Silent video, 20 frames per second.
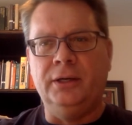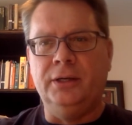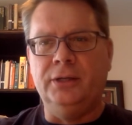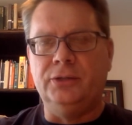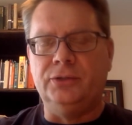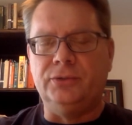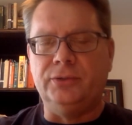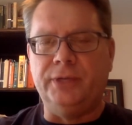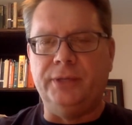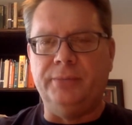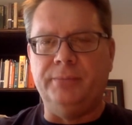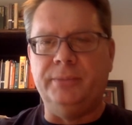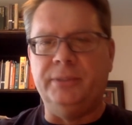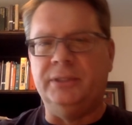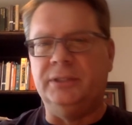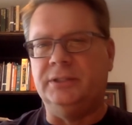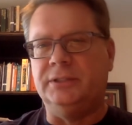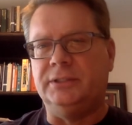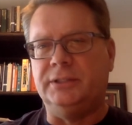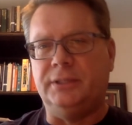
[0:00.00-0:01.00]

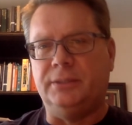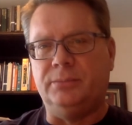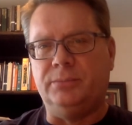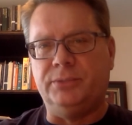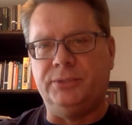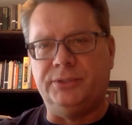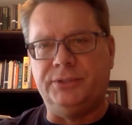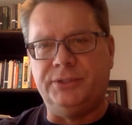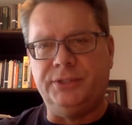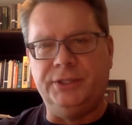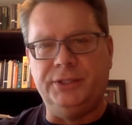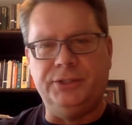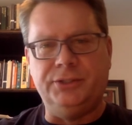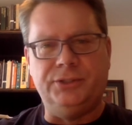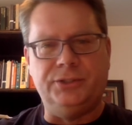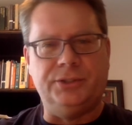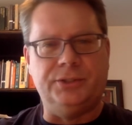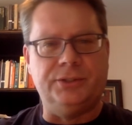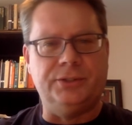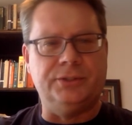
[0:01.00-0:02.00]
treatments and
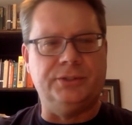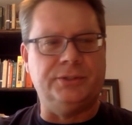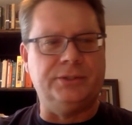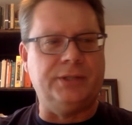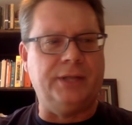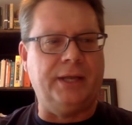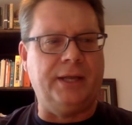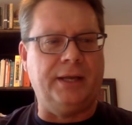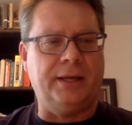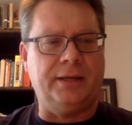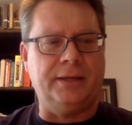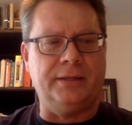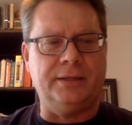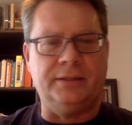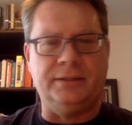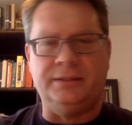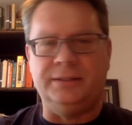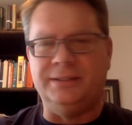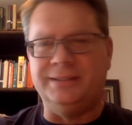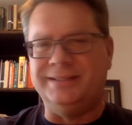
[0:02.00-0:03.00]
procedures and
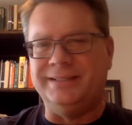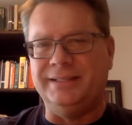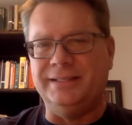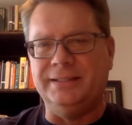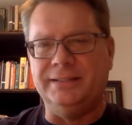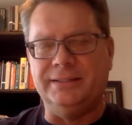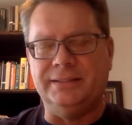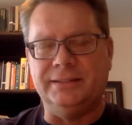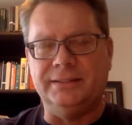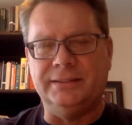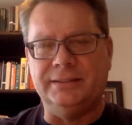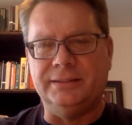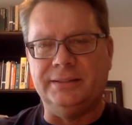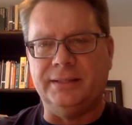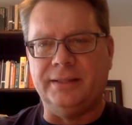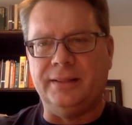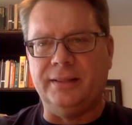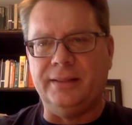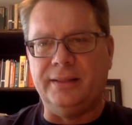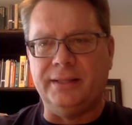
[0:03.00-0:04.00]
diseases
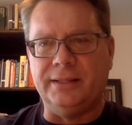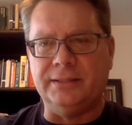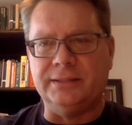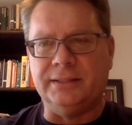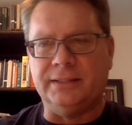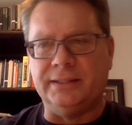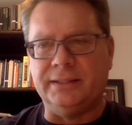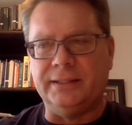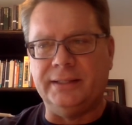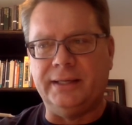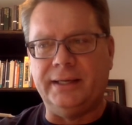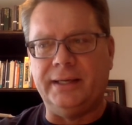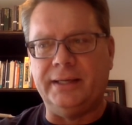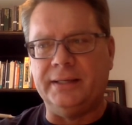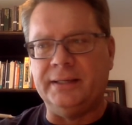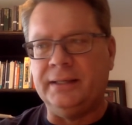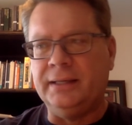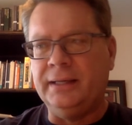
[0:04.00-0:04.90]
and things like that.